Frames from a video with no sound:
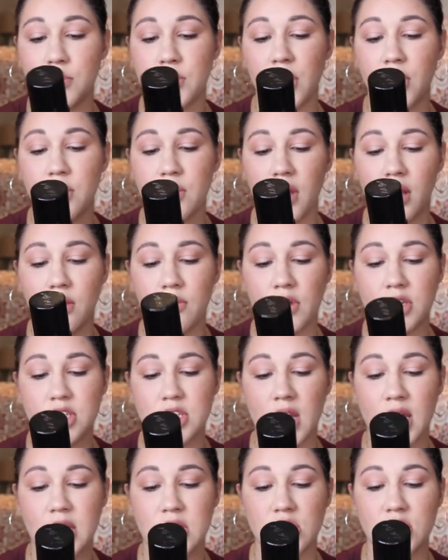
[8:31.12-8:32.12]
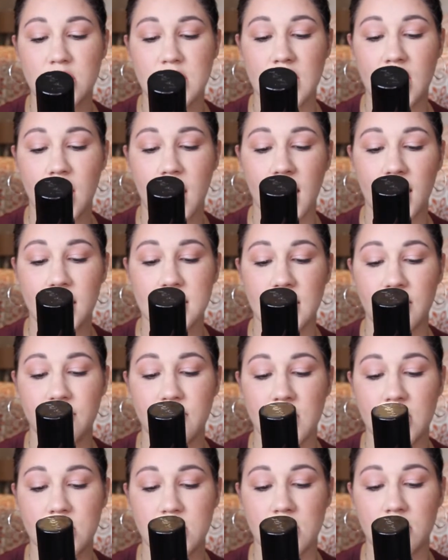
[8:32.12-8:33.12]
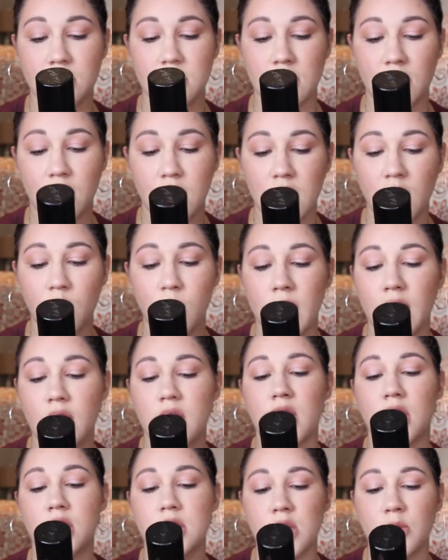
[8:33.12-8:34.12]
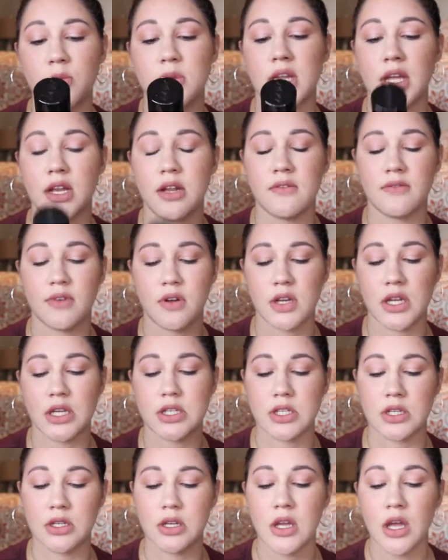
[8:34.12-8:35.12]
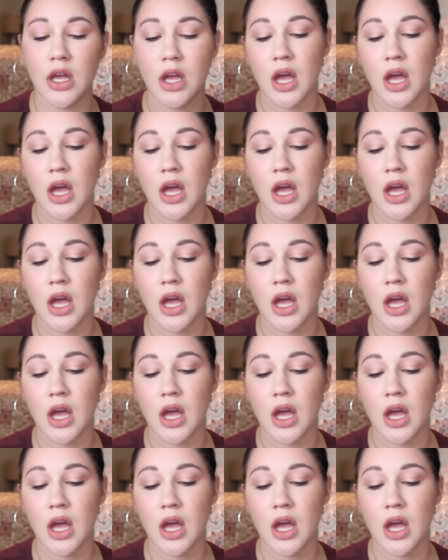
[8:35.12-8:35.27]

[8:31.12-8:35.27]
Pro Coverage HD High Definition Long Wear Illuminating Foundation.